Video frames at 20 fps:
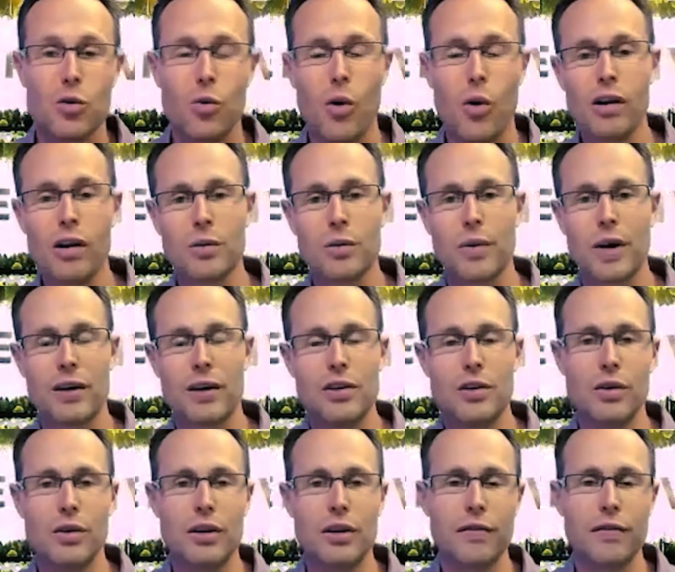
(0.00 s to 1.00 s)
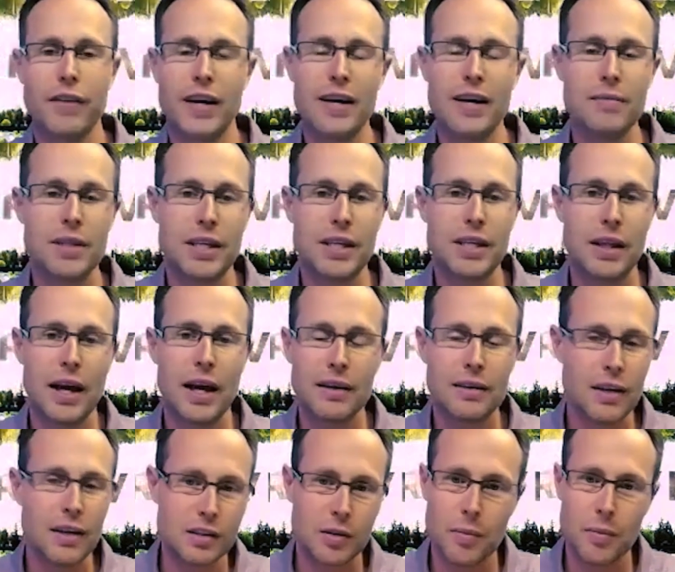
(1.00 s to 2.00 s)
wall around you and your family that
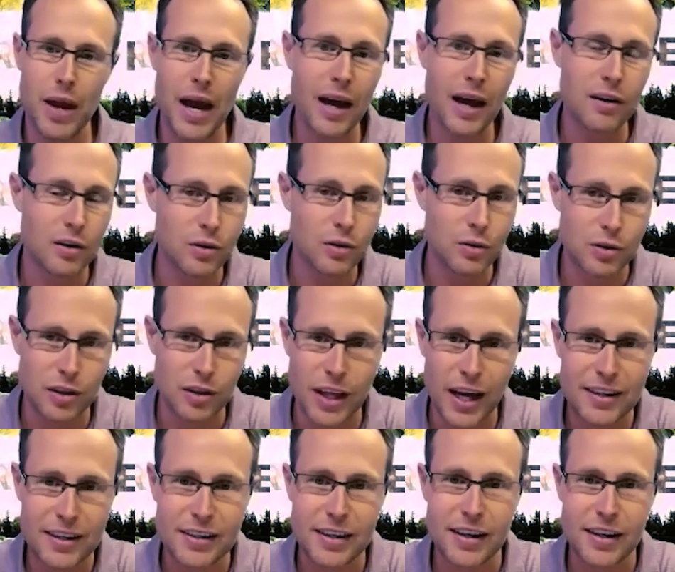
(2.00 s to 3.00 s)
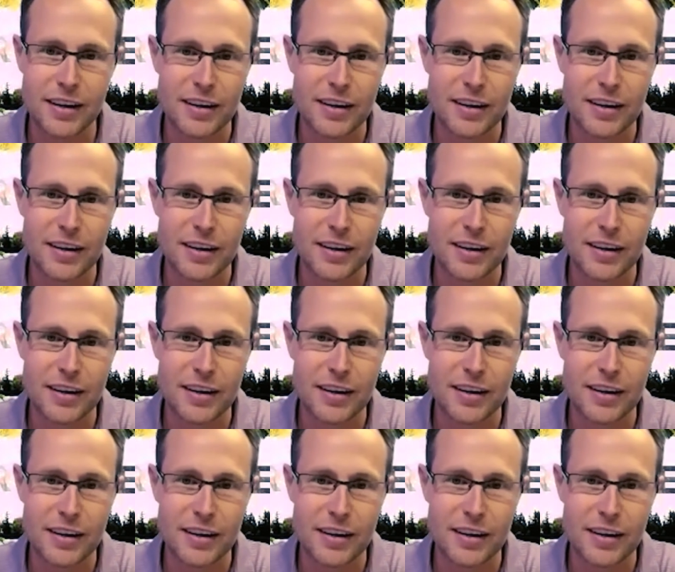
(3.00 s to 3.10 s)
doesn't matter who's elected.